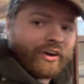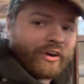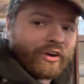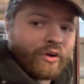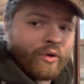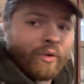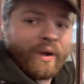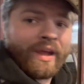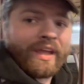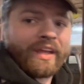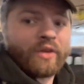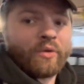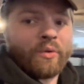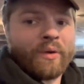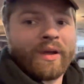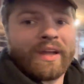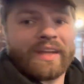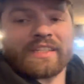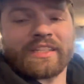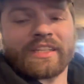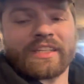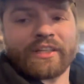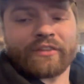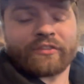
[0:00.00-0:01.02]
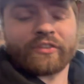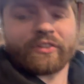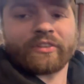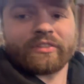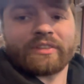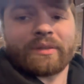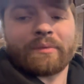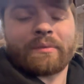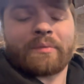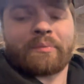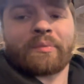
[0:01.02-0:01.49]
are quite
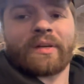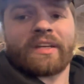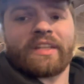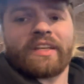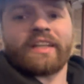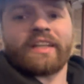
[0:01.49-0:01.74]
different. Let me bring you